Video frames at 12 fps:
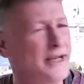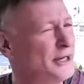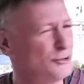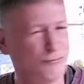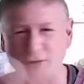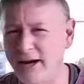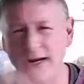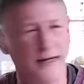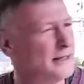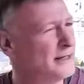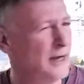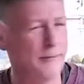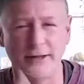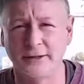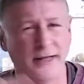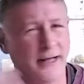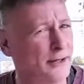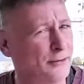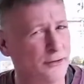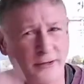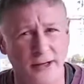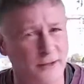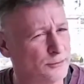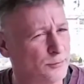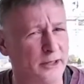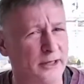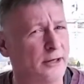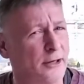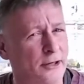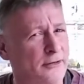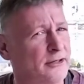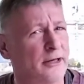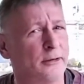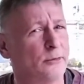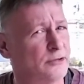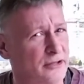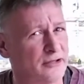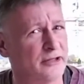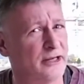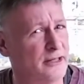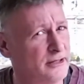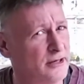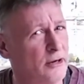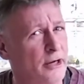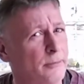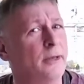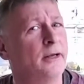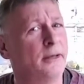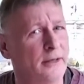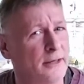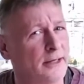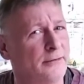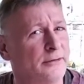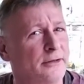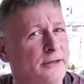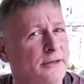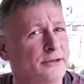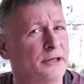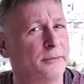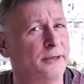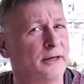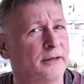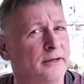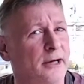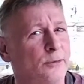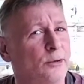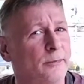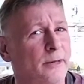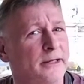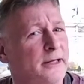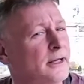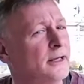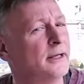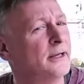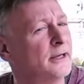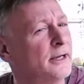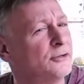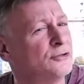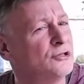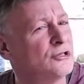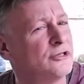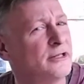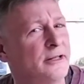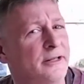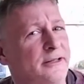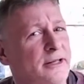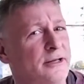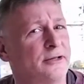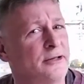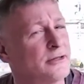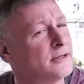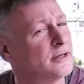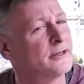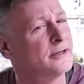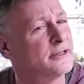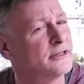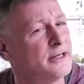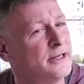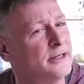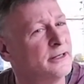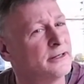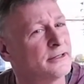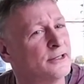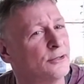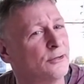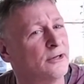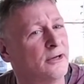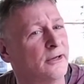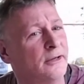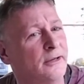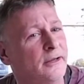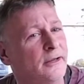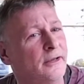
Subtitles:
It's really coming down on us. We're kind of saying, just take your time. Everything's going to be okay. We'll make it. And just in the distance, I could see this little light.